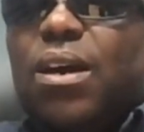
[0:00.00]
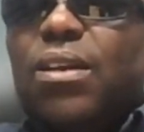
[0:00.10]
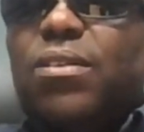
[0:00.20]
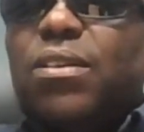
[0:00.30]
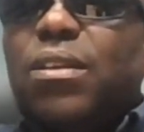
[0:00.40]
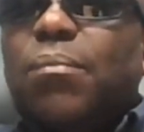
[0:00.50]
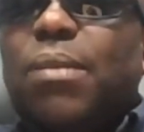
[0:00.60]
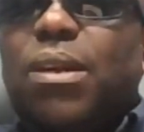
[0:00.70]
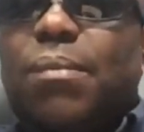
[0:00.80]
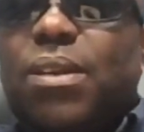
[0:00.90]
And you see,
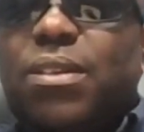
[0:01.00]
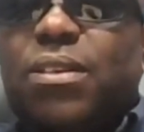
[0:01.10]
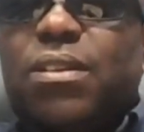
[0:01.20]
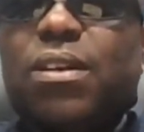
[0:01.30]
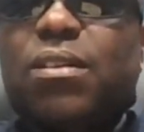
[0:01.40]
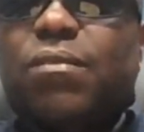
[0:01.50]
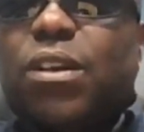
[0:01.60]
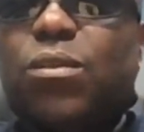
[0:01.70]
MetaMask has done a very good